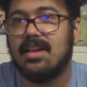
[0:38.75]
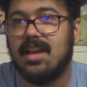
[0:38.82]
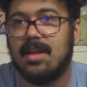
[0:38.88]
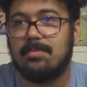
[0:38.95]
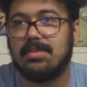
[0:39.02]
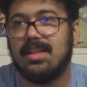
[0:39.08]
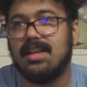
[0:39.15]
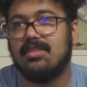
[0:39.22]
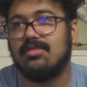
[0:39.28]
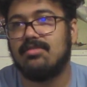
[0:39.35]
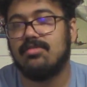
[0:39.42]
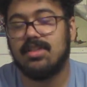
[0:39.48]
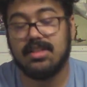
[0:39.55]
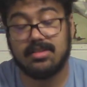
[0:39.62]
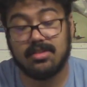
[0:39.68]
I plan
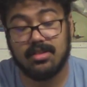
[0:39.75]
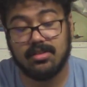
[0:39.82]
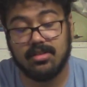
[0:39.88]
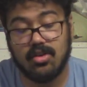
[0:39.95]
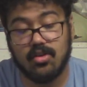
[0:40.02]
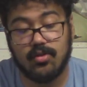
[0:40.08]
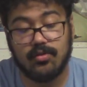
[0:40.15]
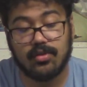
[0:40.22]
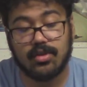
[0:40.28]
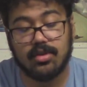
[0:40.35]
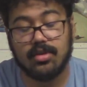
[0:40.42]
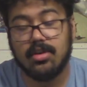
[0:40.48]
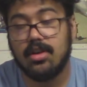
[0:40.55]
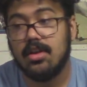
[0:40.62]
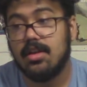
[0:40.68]
on when it's all
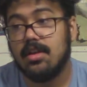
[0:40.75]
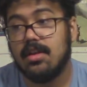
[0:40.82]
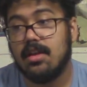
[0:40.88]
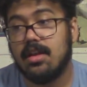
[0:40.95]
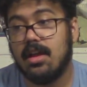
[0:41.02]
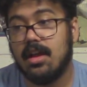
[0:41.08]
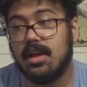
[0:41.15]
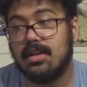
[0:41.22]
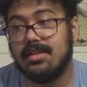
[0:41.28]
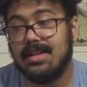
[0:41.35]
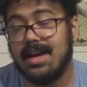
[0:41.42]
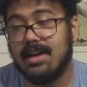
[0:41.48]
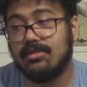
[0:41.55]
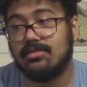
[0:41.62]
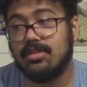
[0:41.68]
over, uh,
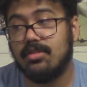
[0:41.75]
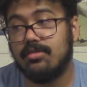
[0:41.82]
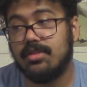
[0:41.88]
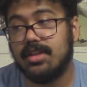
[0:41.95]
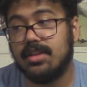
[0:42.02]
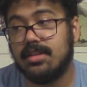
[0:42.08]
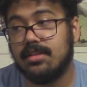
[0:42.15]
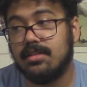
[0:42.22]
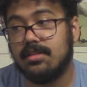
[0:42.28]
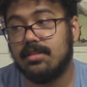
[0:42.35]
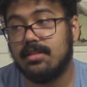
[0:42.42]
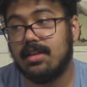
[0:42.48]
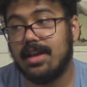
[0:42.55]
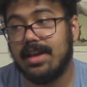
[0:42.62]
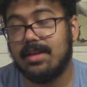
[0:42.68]
downloading
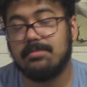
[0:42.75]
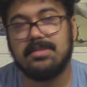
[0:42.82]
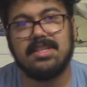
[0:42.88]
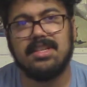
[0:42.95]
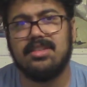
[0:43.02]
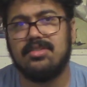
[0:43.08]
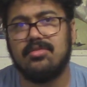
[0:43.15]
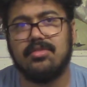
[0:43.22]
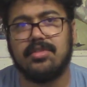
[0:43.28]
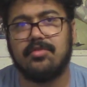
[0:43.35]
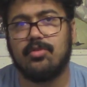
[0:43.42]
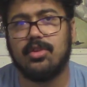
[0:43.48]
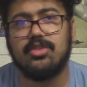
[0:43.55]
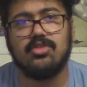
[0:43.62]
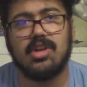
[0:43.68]
AMC, doing a
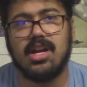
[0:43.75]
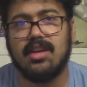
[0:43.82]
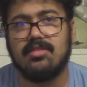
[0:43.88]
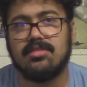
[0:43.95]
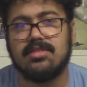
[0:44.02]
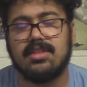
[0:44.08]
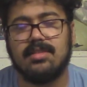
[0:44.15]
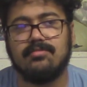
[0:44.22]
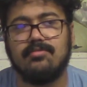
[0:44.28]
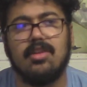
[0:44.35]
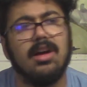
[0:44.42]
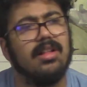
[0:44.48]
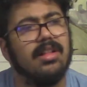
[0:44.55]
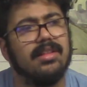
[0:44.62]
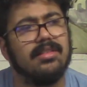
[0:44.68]
free trial or something.
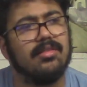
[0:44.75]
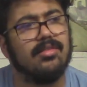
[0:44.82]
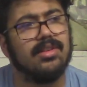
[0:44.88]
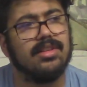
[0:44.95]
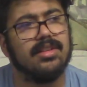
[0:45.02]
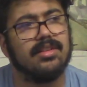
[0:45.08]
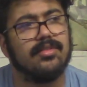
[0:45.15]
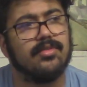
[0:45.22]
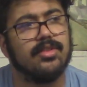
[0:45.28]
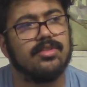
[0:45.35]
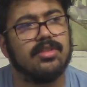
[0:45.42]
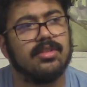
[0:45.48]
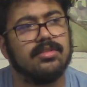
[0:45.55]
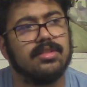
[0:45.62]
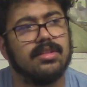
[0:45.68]
Well, I already did a free
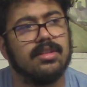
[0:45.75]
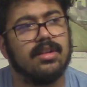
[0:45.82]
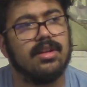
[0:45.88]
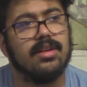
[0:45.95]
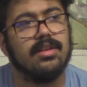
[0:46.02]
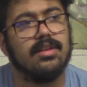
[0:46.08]
trial, didn't I?